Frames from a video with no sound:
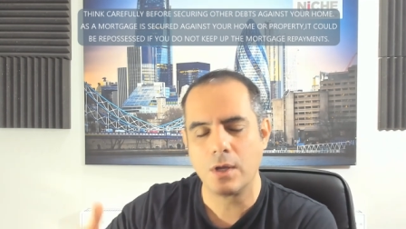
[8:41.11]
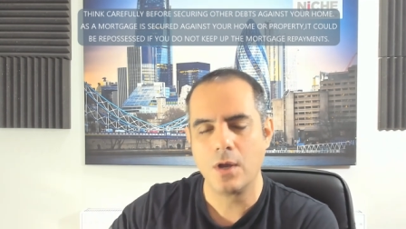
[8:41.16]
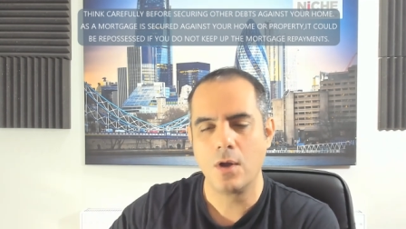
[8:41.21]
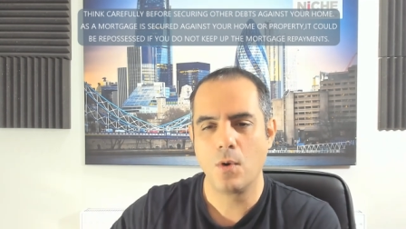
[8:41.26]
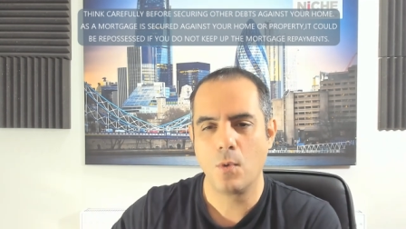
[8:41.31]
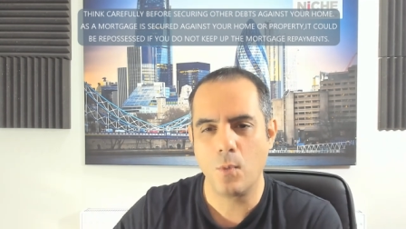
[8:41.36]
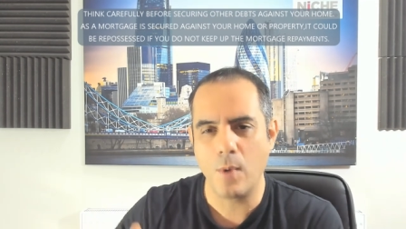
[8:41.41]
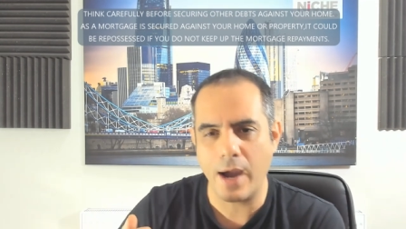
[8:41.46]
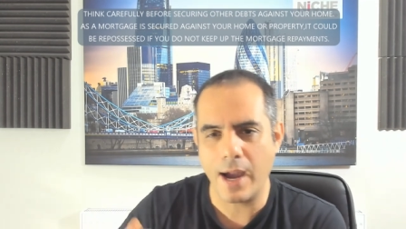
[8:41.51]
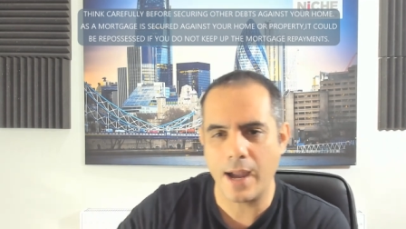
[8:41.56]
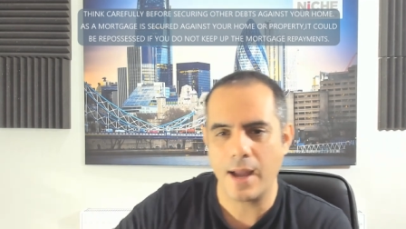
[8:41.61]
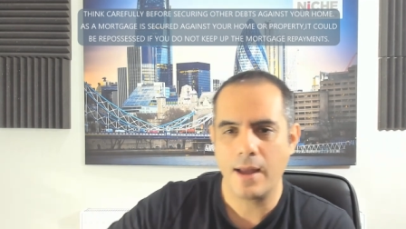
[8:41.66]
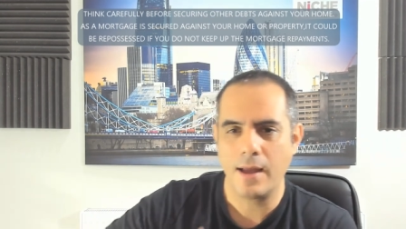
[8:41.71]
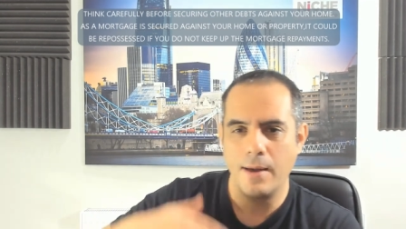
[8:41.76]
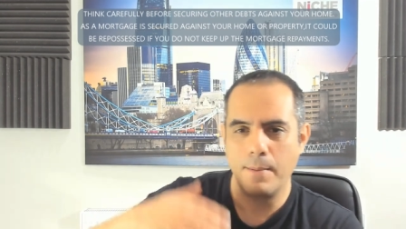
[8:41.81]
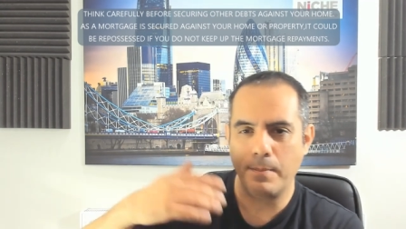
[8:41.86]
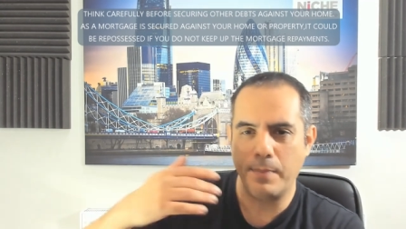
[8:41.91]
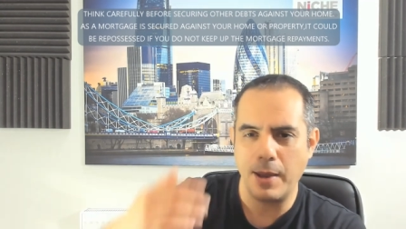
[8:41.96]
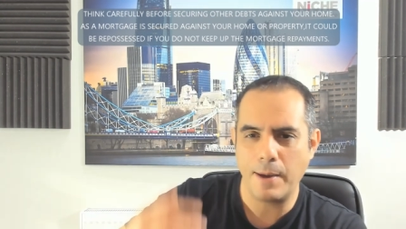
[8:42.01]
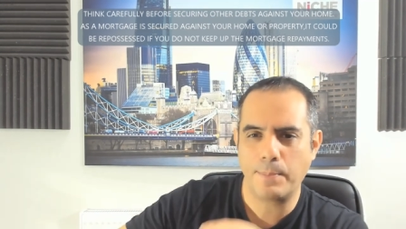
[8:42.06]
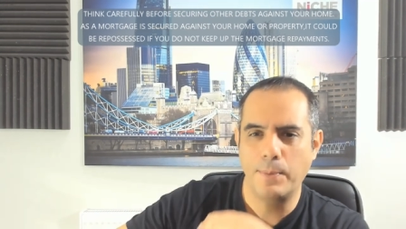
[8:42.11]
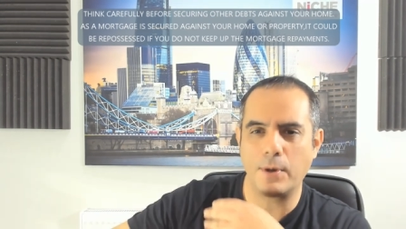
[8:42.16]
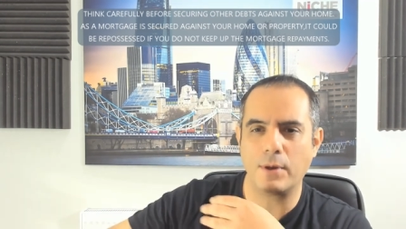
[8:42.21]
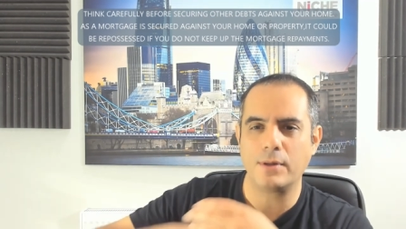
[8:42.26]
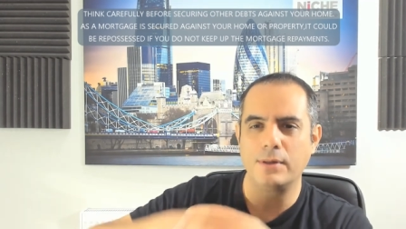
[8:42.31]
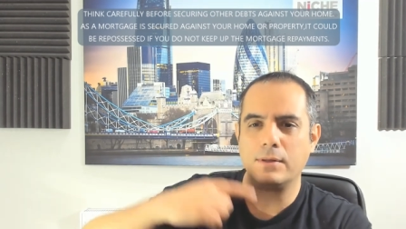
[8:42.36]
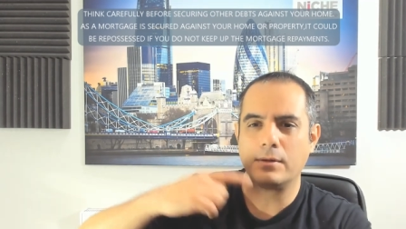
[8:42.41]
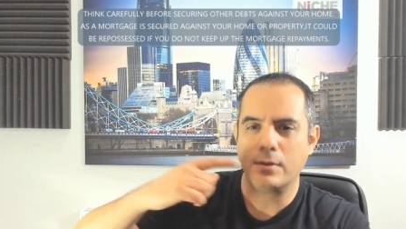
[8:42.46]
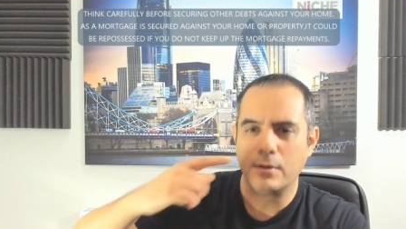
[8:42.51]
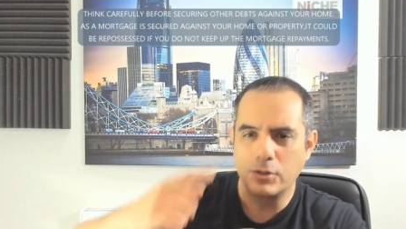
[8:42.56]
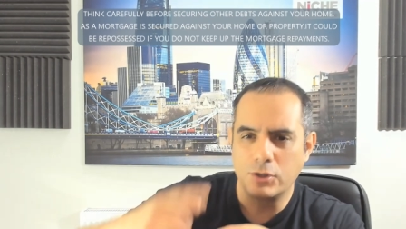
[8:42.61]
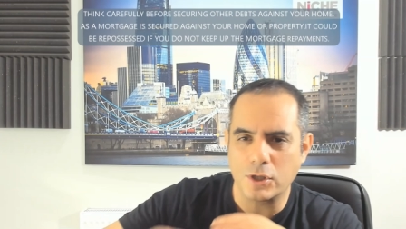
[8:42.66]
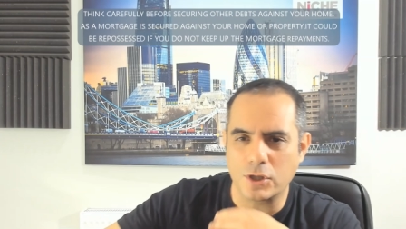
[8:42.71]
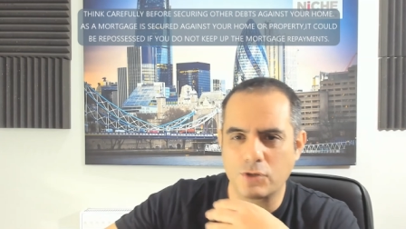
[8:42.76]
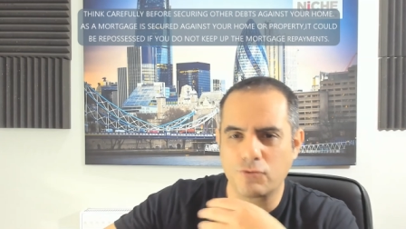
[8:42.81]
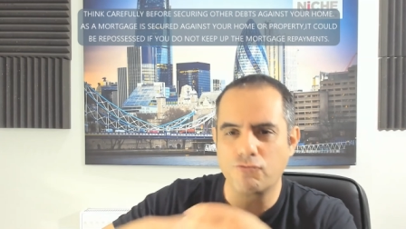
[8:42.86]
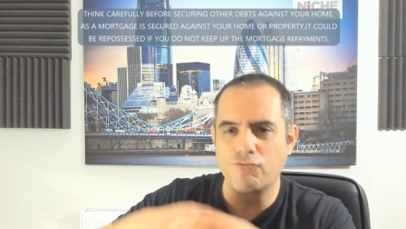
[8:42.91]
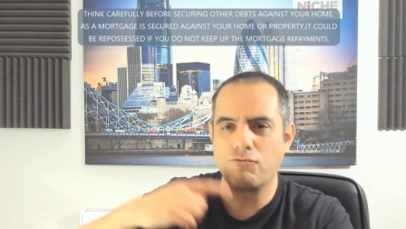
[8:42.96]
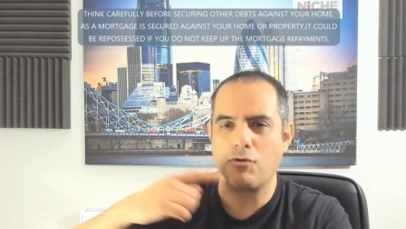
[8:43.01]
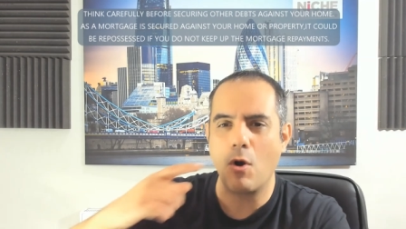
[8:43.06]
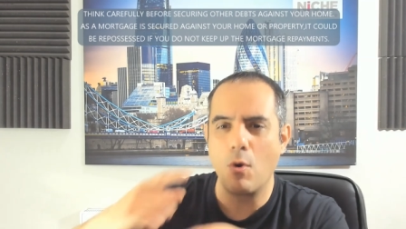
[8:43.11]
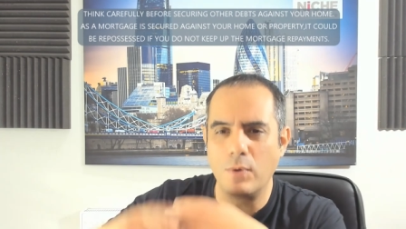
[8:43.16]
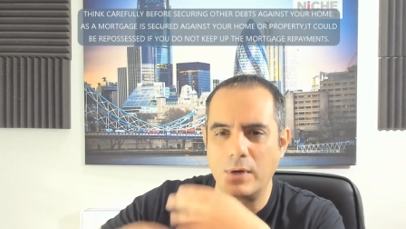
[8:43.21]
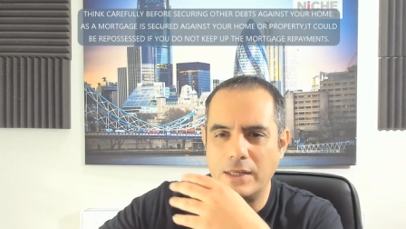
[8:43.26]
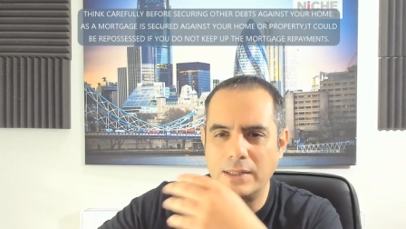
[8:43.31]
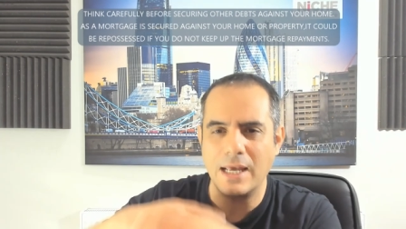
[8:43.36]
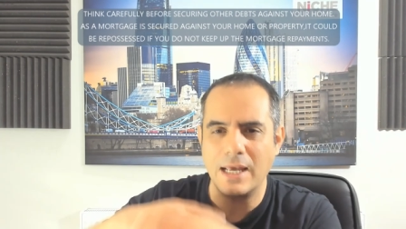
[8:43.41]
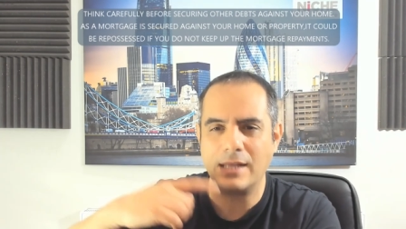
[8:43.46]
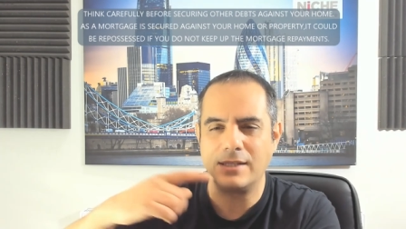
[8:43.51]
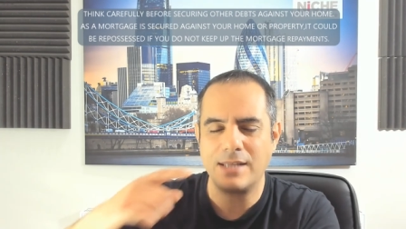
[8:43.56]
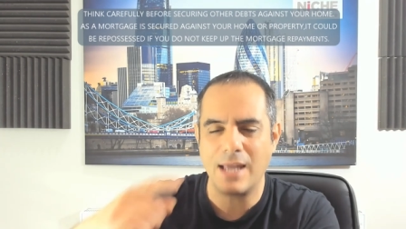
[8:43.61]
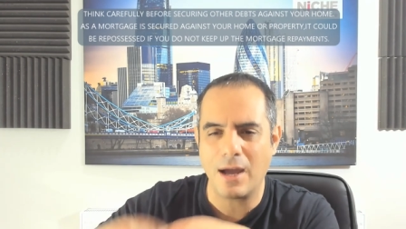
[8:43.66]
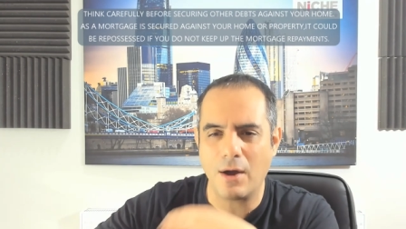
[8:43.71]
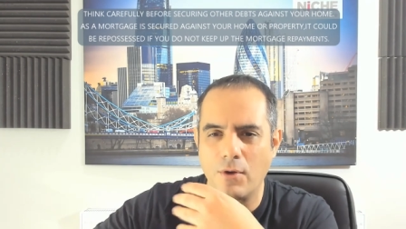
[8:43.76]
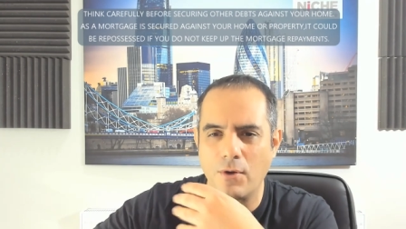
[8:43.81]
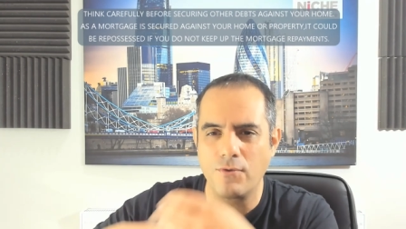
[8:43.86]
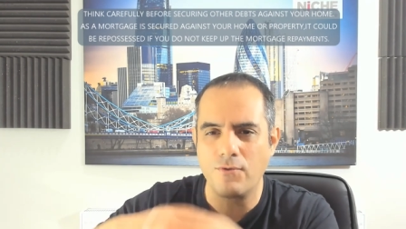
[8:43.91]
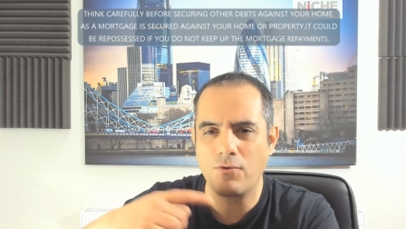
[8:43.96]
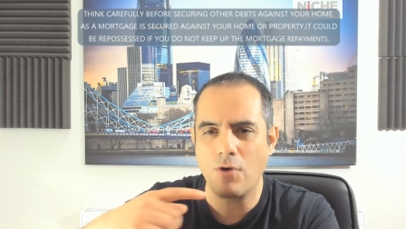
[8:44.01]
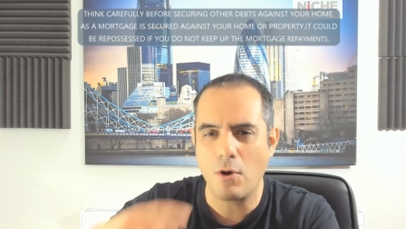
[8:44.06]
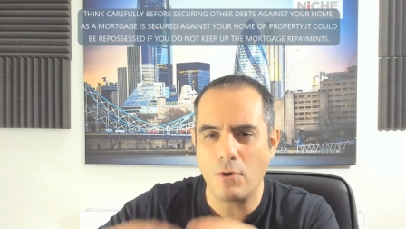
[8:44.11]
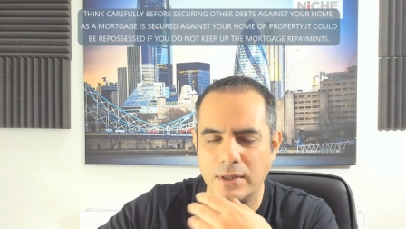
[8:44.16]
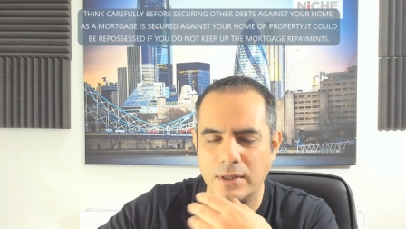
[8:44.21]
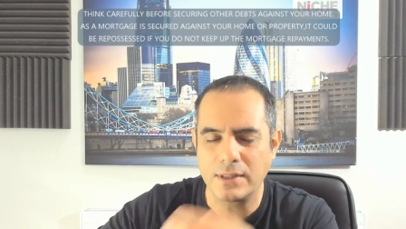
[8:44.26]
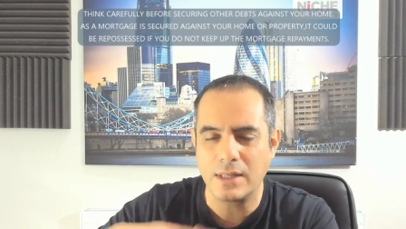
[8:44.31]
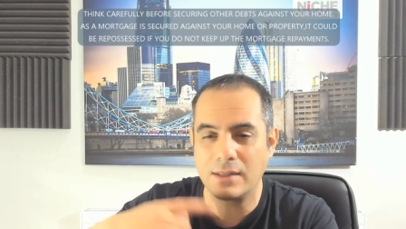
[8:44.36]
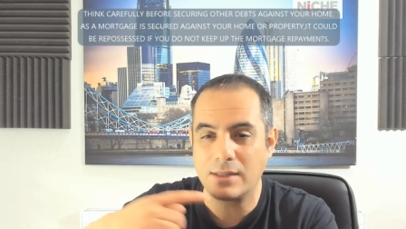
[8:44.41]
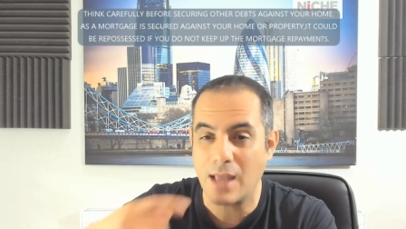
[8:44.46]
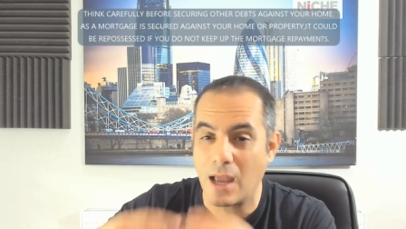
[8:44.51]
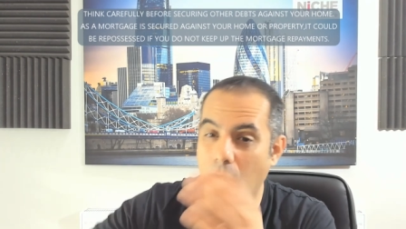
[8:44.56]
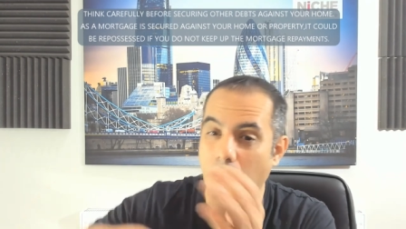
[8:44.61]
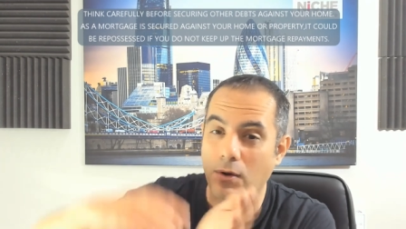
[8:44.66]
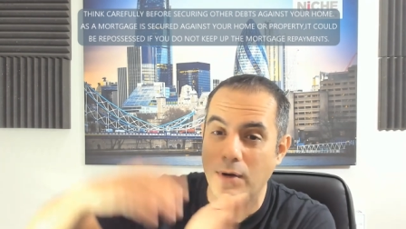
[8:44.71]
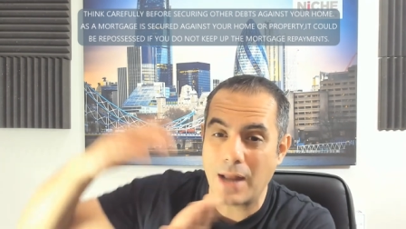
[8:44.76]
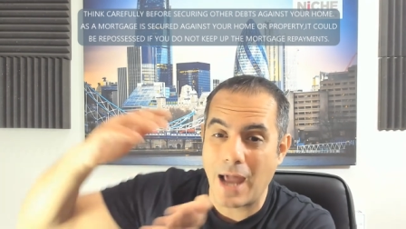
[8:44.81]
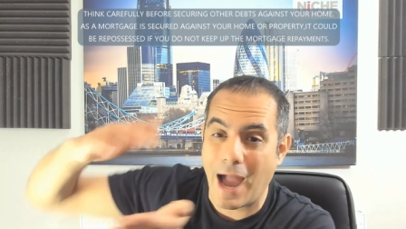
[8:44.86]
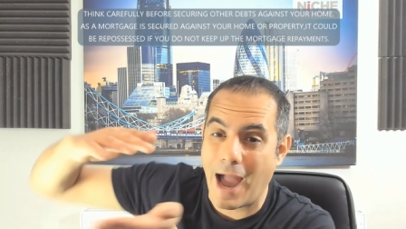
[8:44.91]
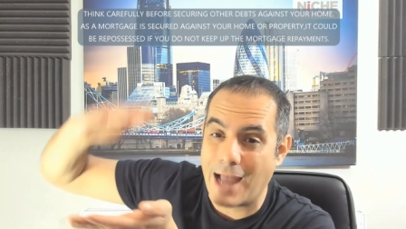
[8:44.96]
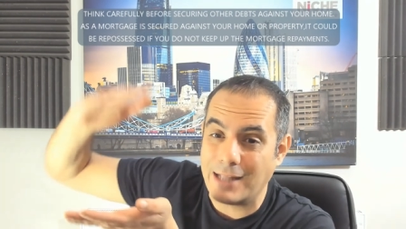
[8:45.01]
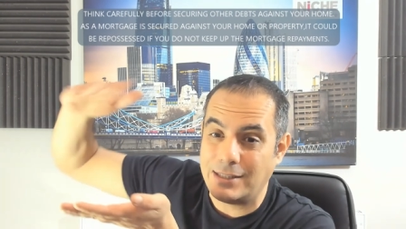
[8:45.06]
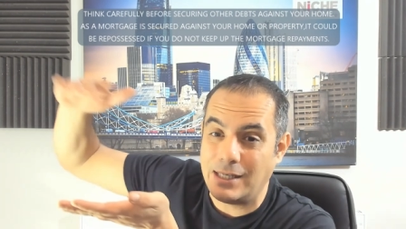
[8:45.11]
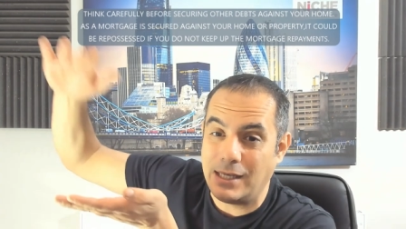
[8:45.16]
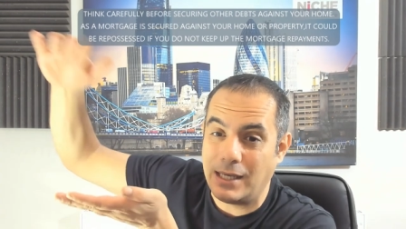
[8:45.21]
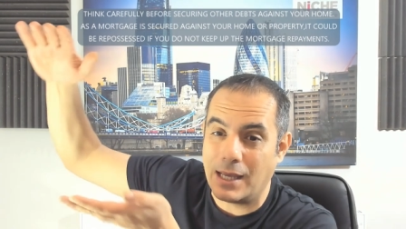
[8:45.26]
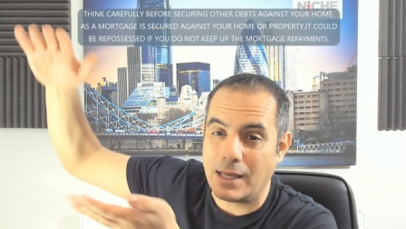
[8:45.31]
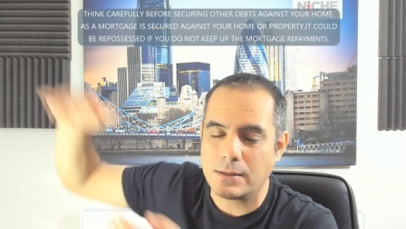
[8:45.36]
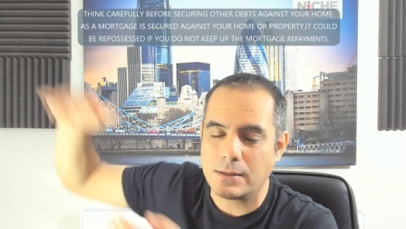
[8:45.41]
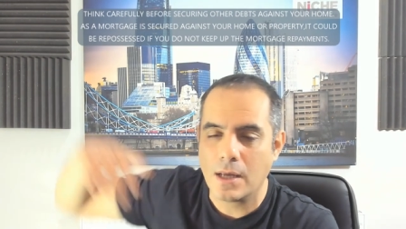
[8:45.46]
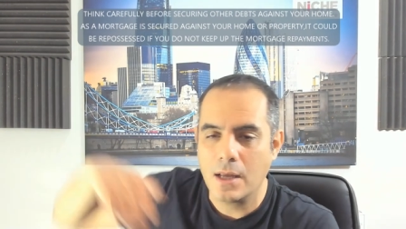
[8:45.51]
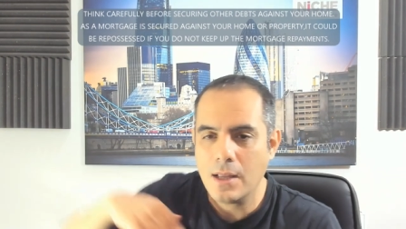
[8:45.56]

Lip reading: where people are just rolling their debt on, adding it.